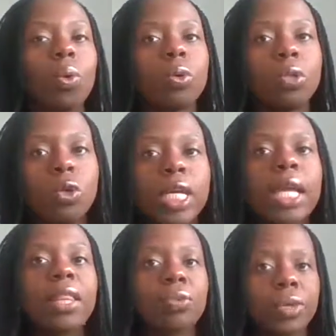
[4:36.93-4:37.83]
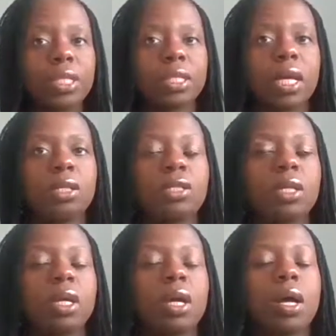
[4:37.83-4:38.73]
looking at the
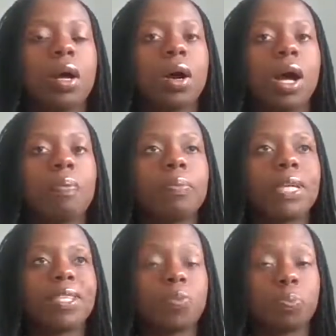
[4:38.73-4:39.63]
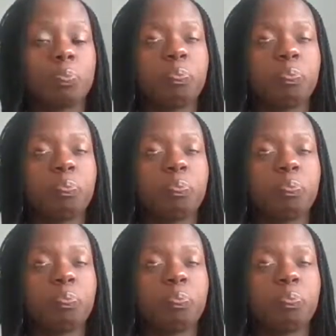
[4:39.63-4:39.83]
research, it's